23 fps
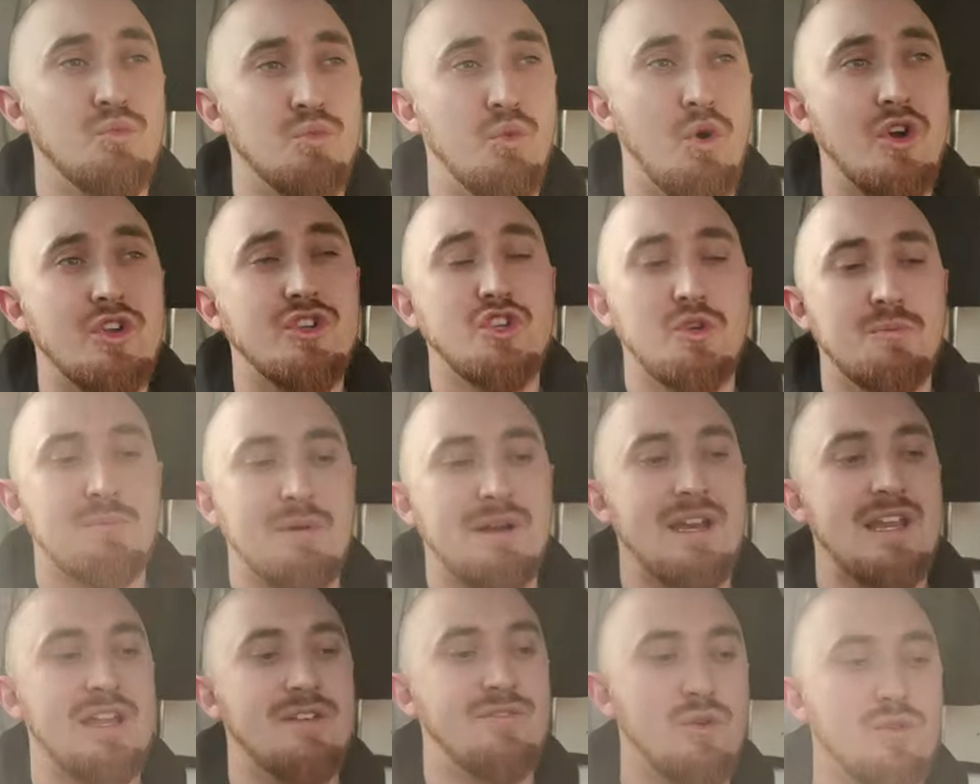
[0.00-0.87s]
what you
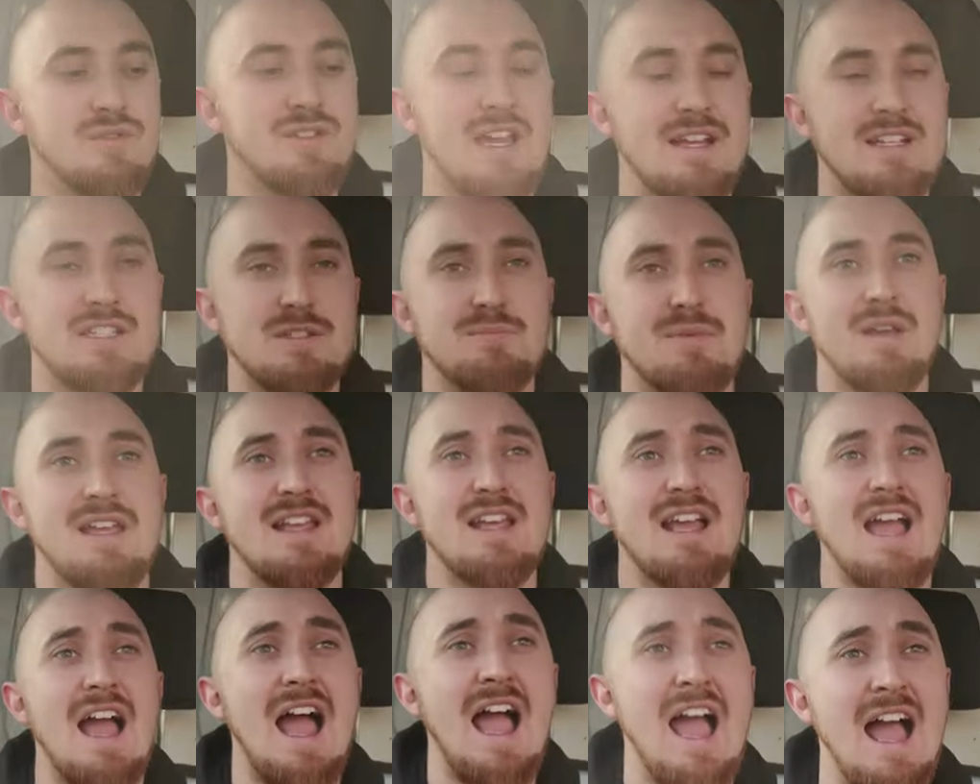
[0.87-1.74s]
believe your deck to
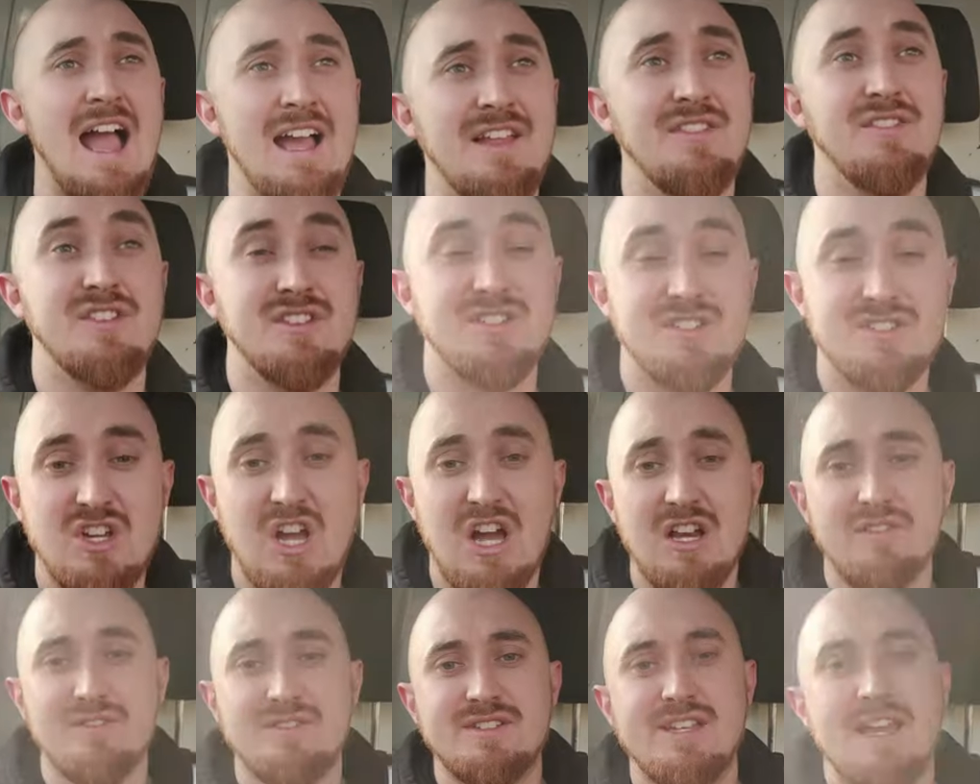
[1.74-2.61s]
be and the
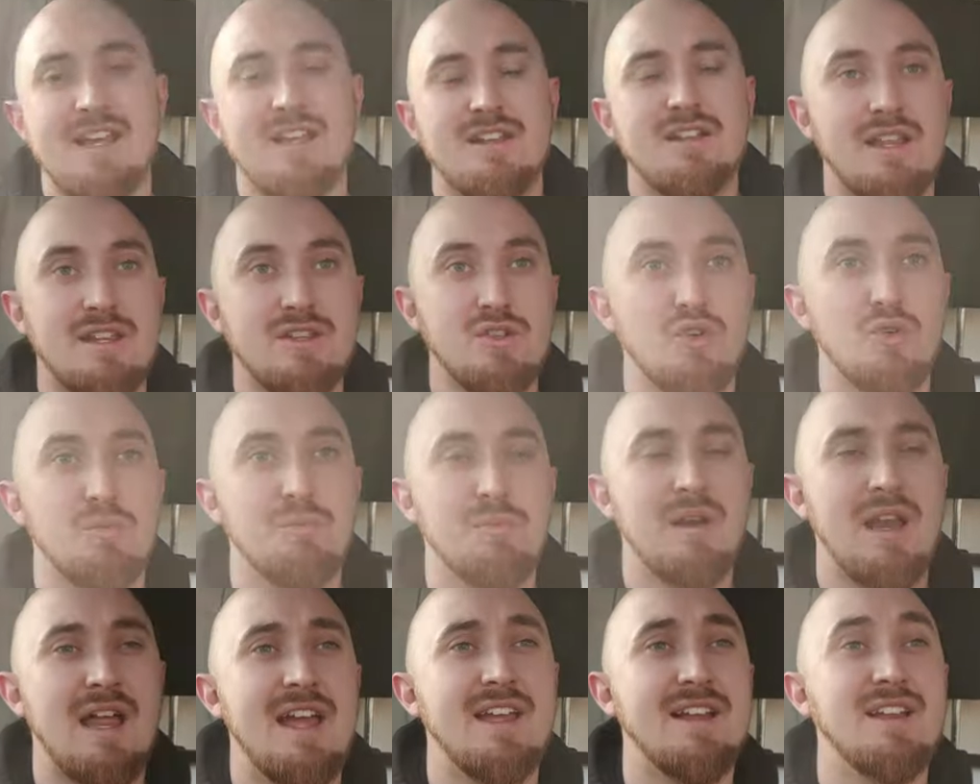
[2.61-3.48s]
style of deck that you're
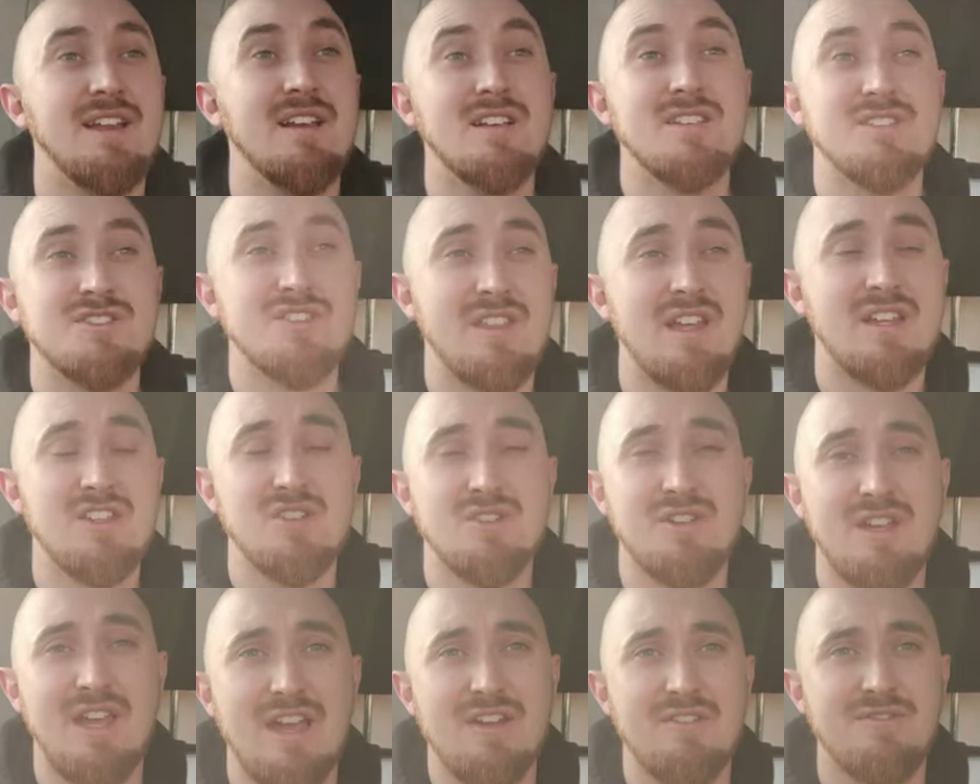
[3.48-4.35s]
playing so that
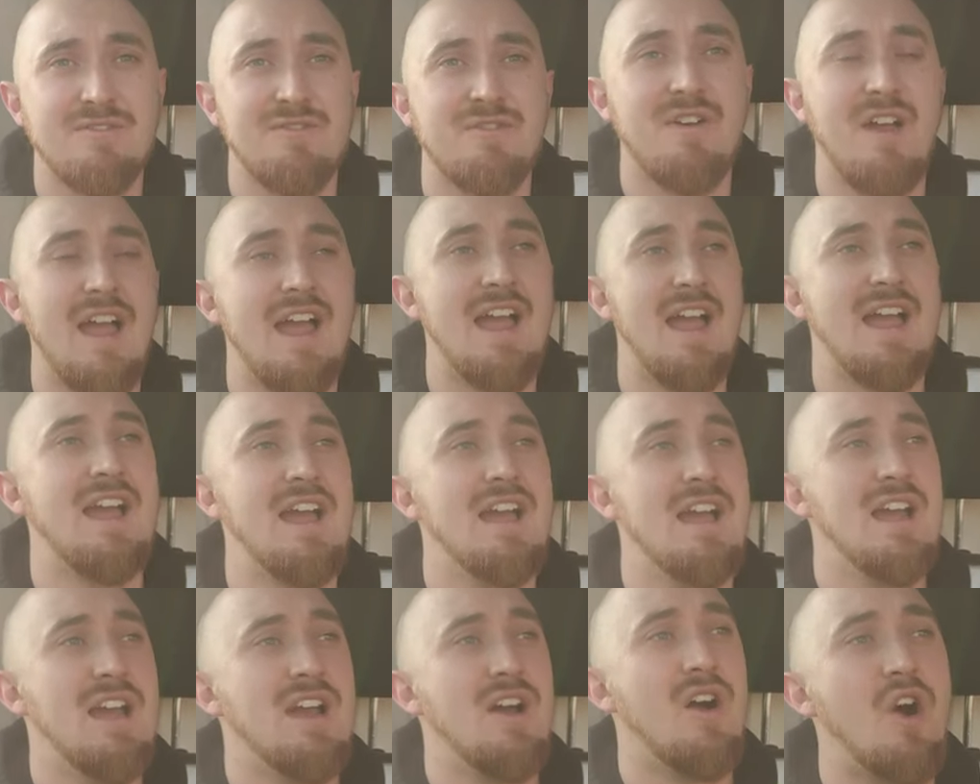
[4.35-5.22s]
you get a fair,
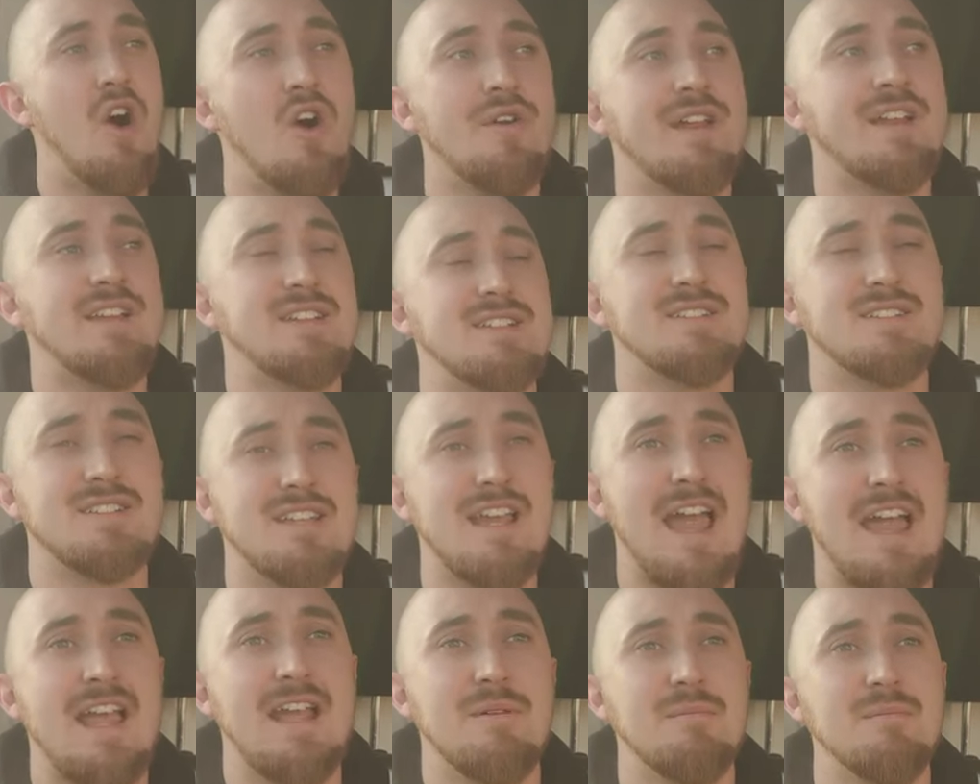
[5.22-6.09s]
honest
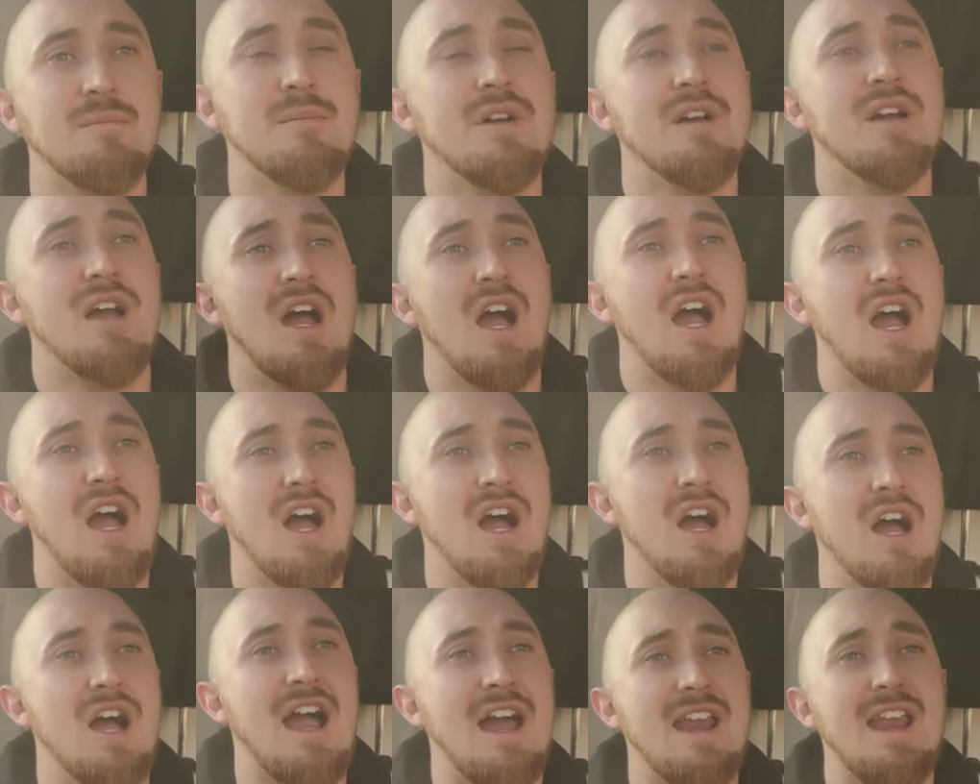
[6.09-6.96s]
game
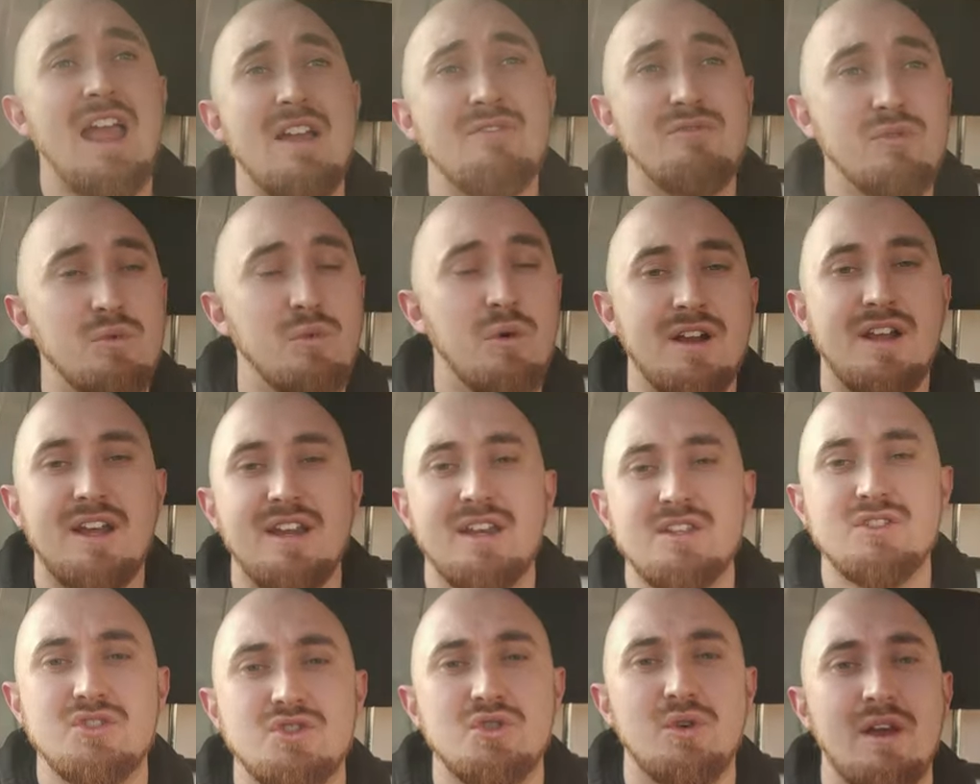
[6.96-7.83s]
uh, and everyone
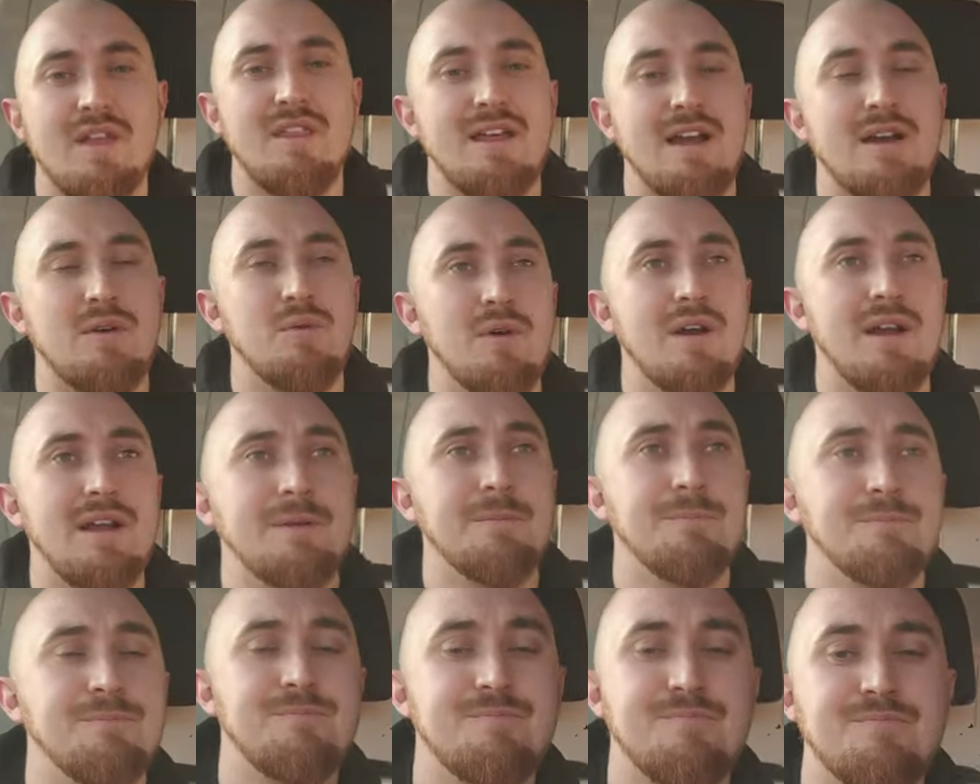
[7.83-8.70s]
can enjoy it that way.